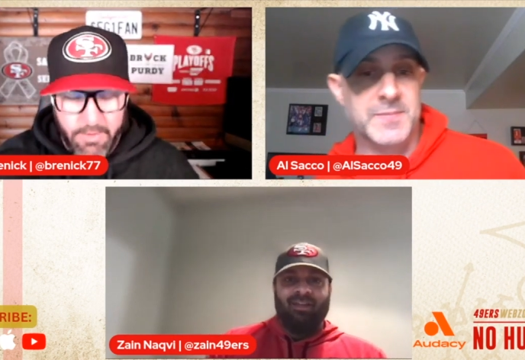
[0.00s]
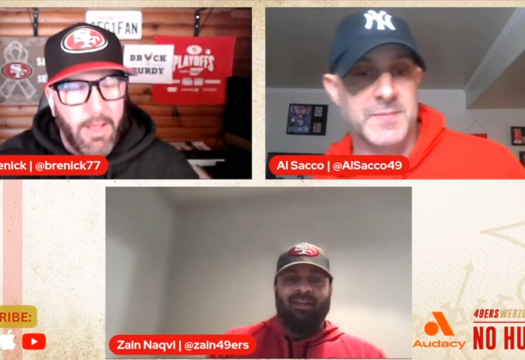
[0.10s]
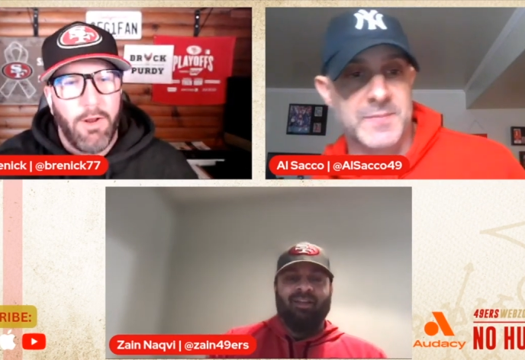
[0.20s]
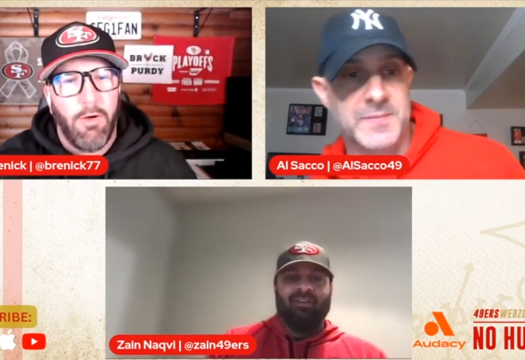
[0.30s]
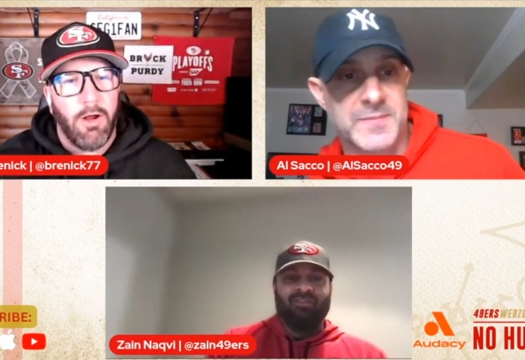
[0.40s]
Speaker 1: got
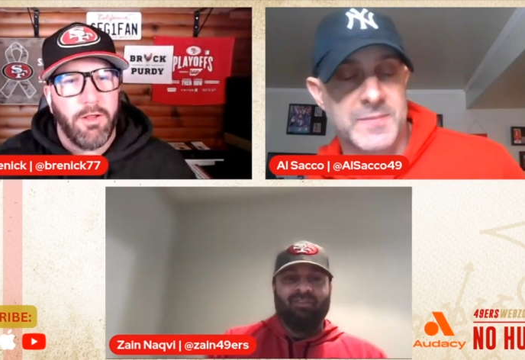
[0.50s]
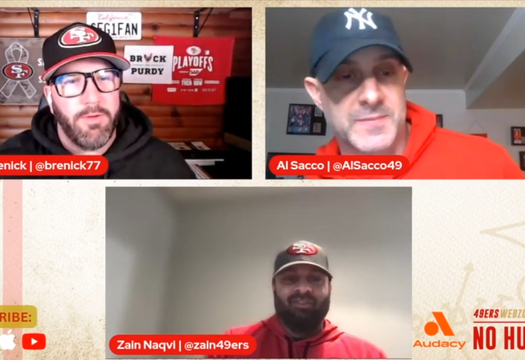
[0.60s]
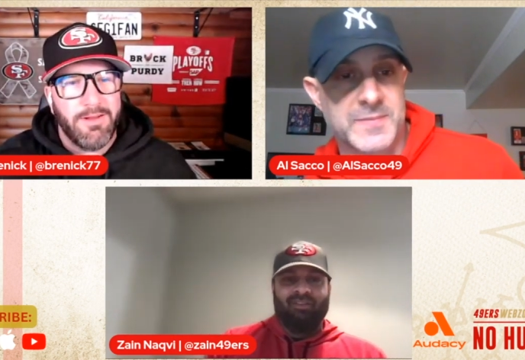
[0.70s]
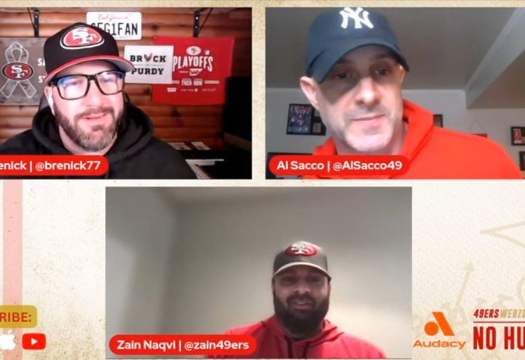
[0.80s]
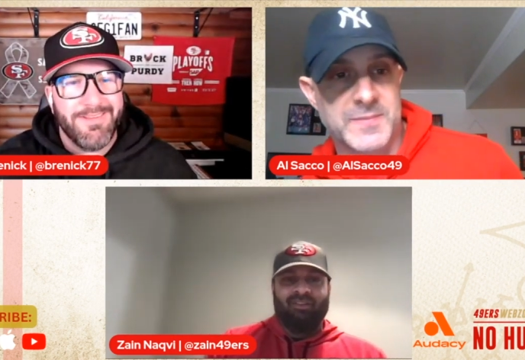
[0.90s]
no
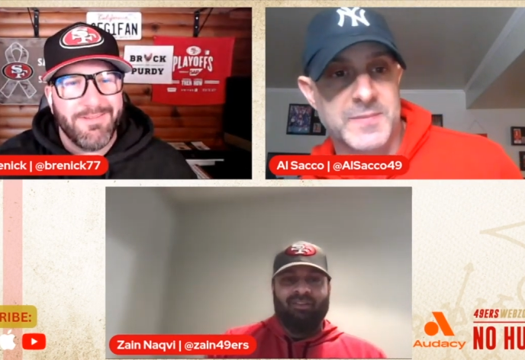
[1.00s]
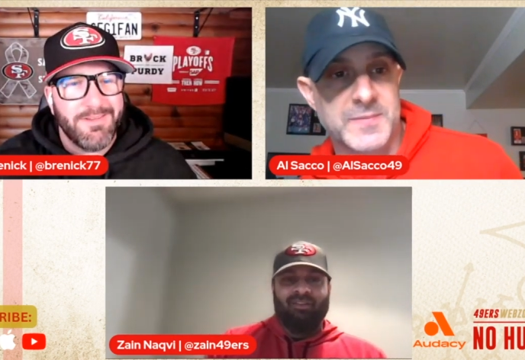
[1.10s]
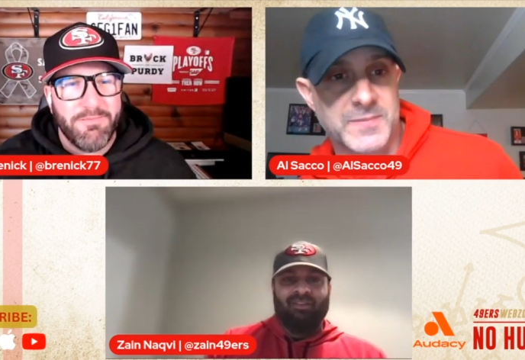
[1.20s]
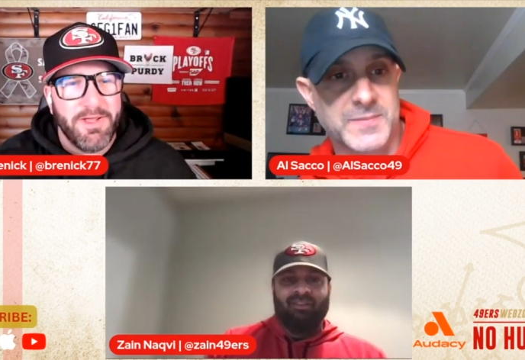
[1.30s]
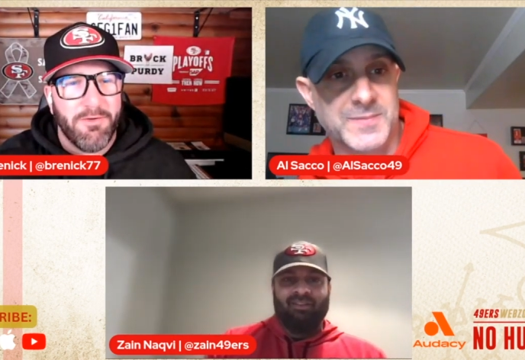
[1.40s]
argument.
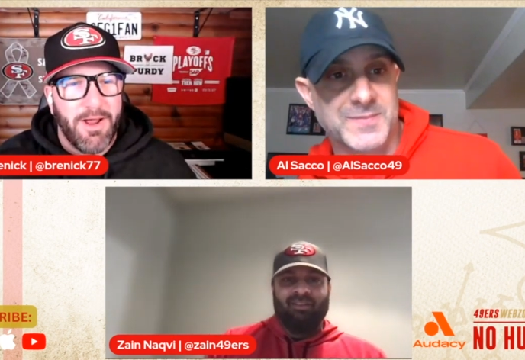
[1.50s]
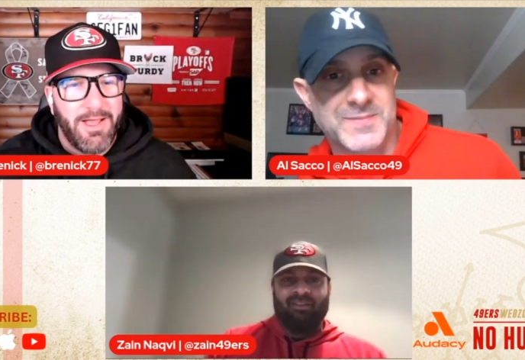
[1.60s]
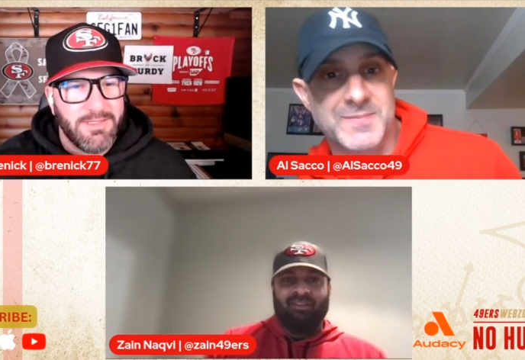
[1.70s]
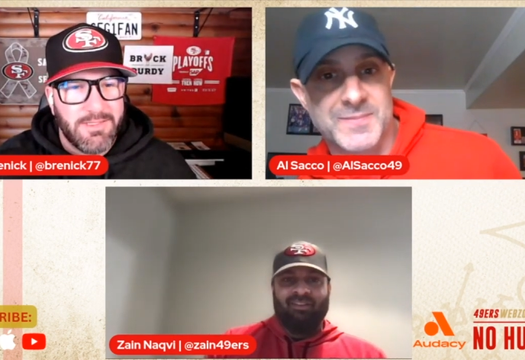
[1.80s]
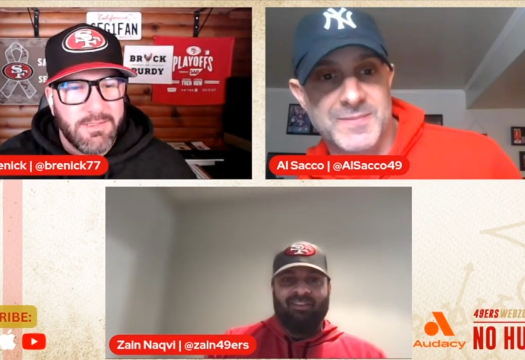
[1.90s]
DeMeco
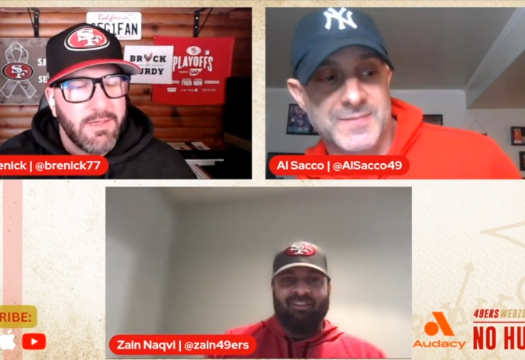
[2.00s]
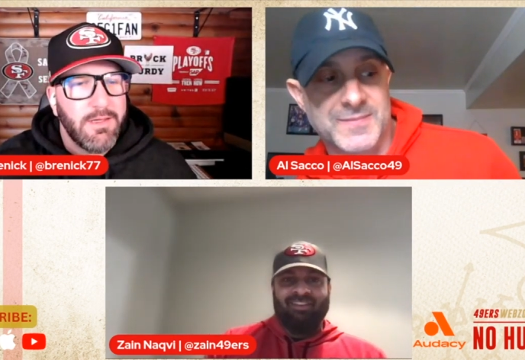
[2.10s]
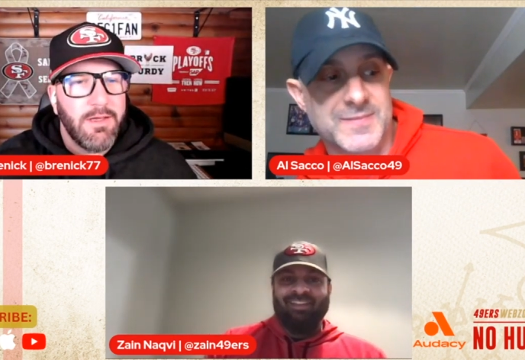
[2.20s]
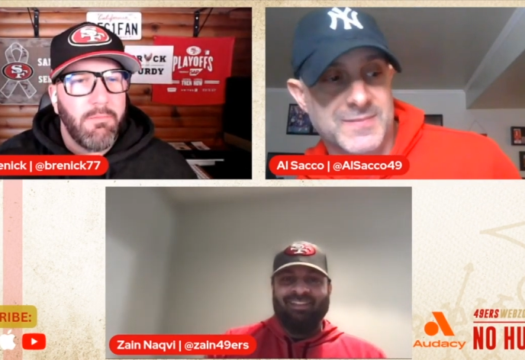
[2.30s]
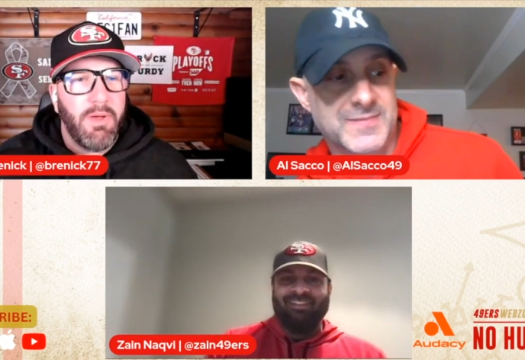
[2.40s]
Ryans
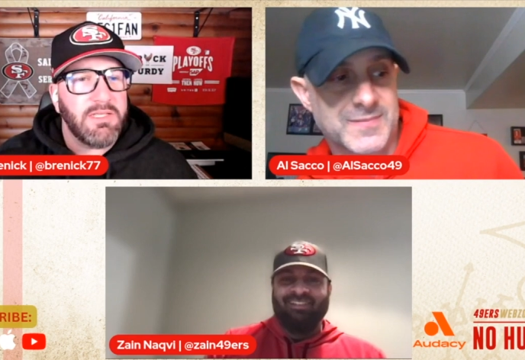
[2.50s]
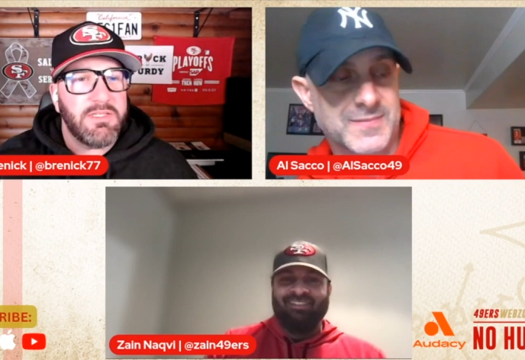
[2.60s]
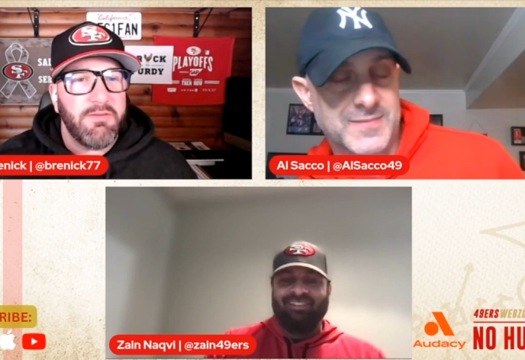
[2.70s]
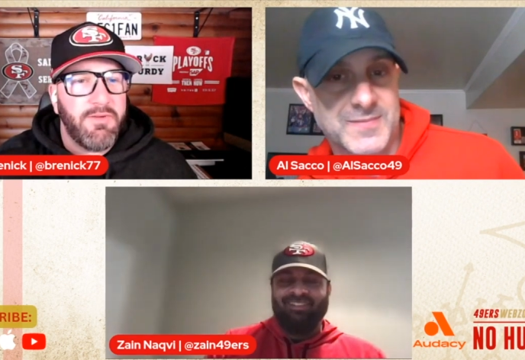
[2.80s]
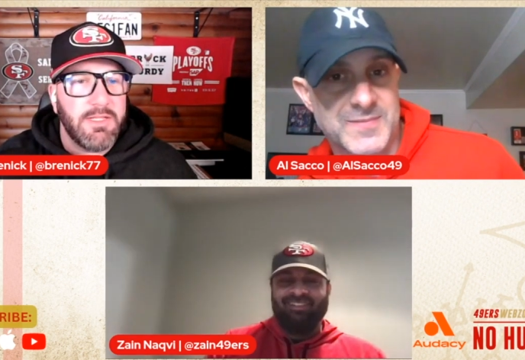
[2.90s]
best
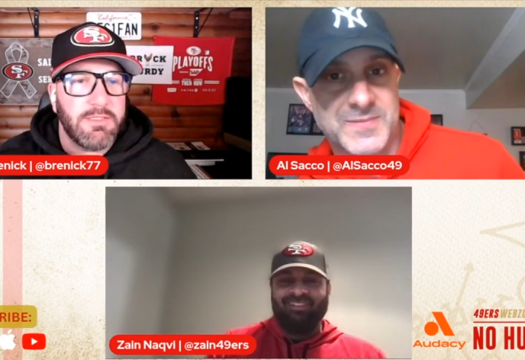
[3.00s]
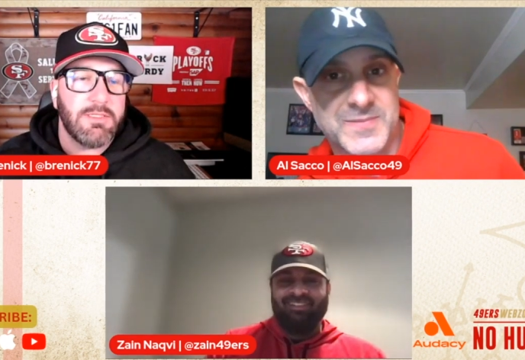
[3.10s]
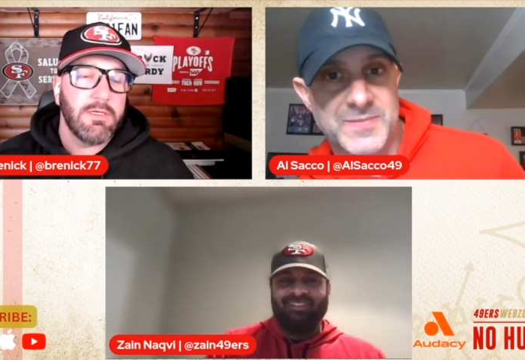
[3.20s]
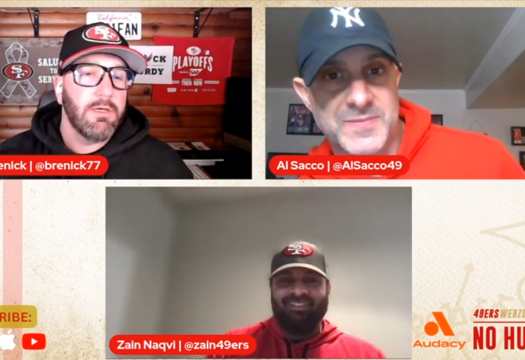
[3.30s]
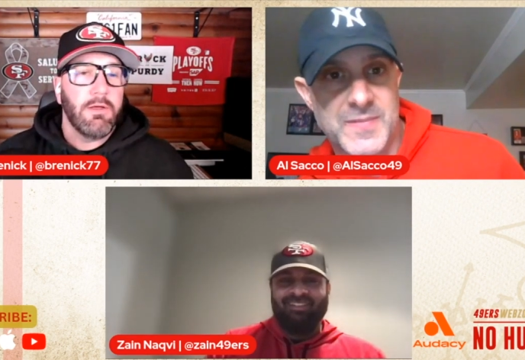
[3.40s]
defense
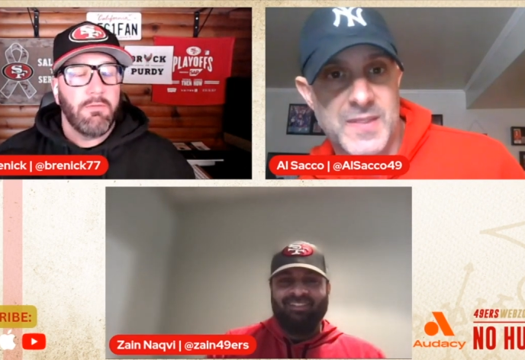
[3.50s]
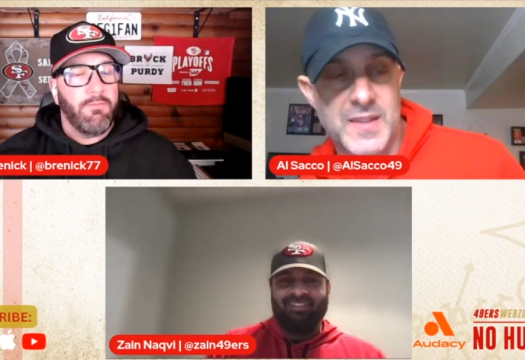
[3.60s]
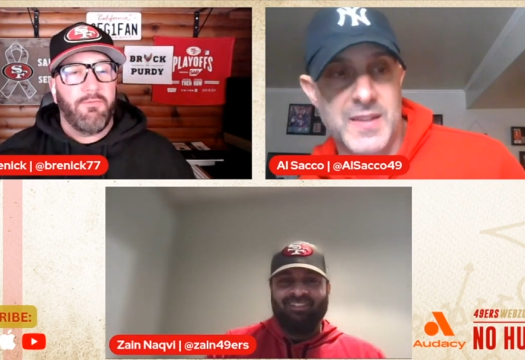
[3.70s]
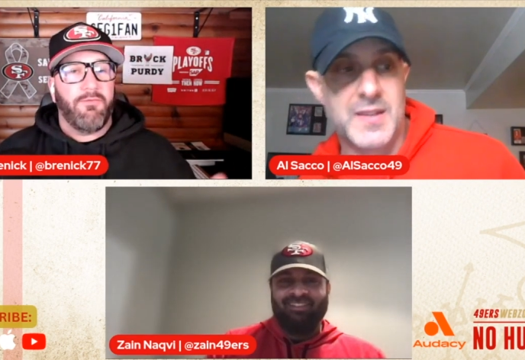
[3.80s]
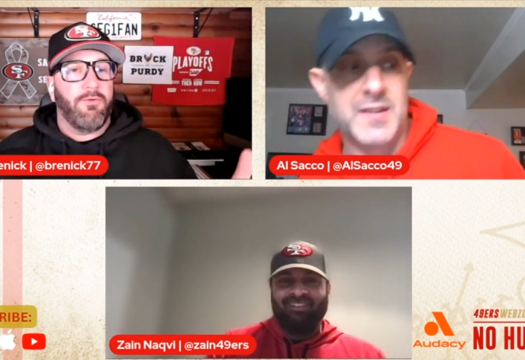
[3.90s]

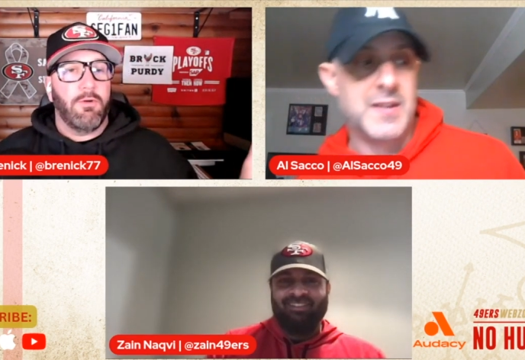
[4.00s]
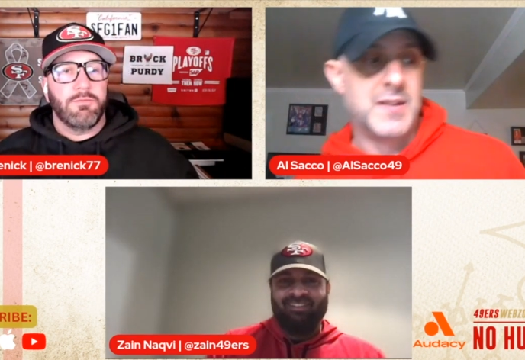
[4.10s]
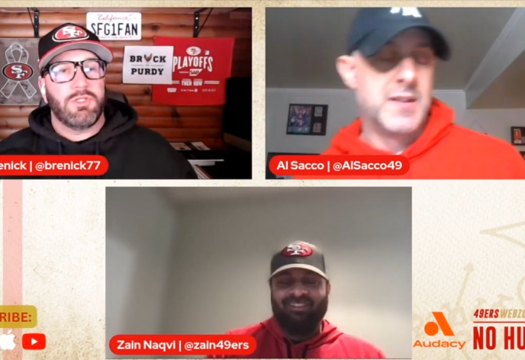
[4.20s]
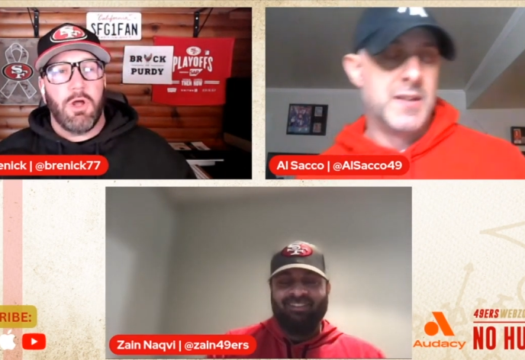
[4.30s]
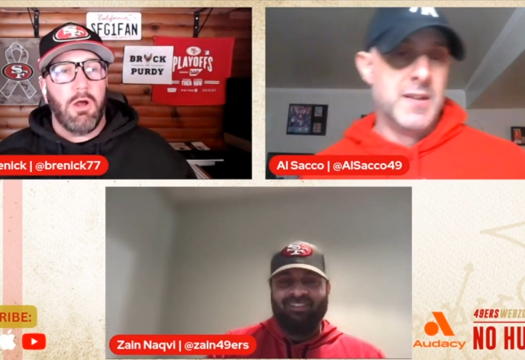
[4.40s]
from
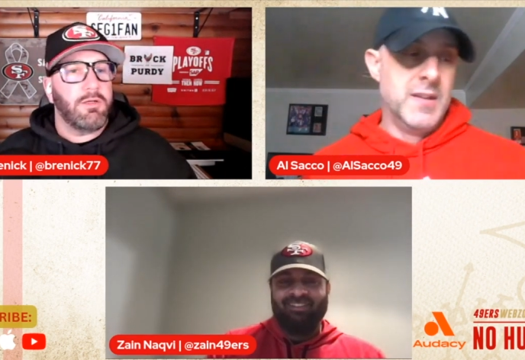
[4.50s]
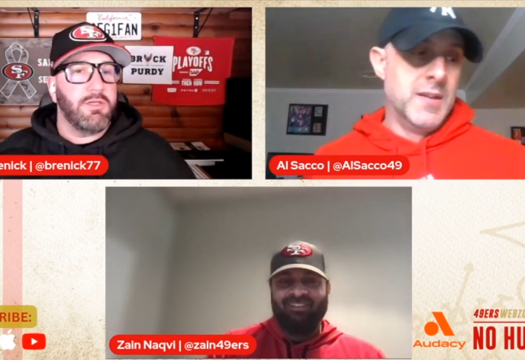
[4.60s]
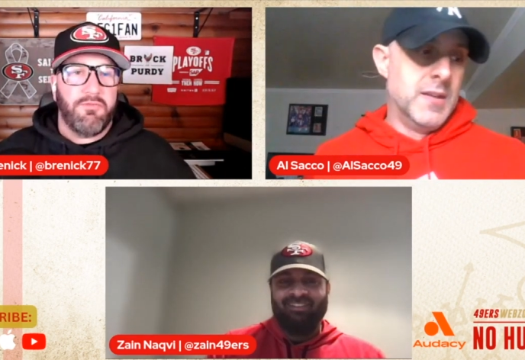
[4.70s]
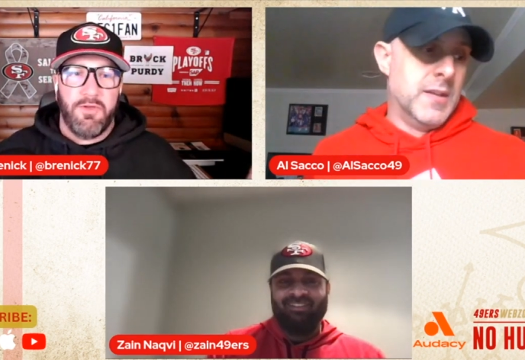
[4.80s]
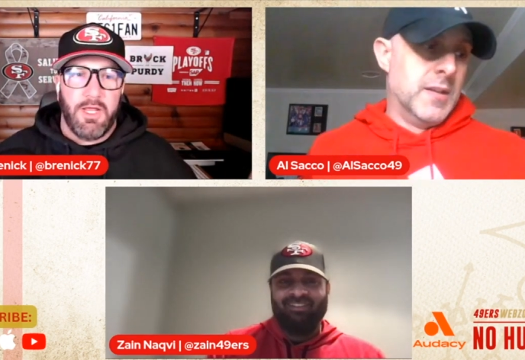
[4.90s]
start
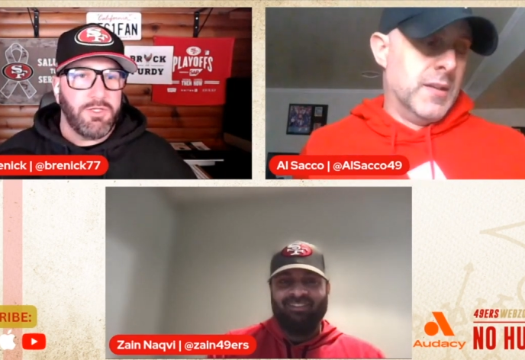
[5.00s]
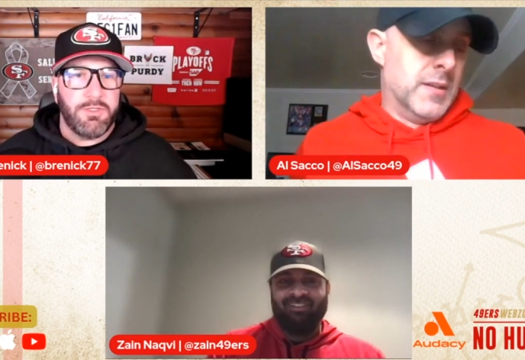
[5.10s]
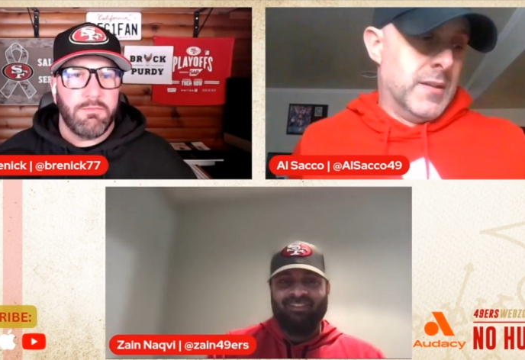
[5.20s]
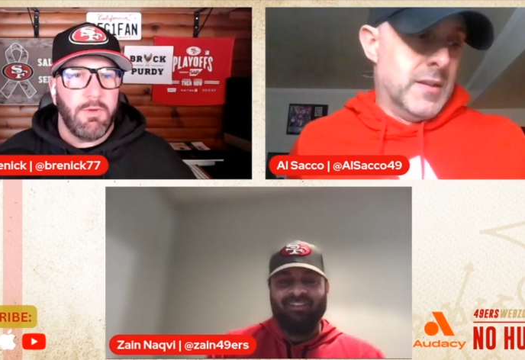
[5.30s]
to finish.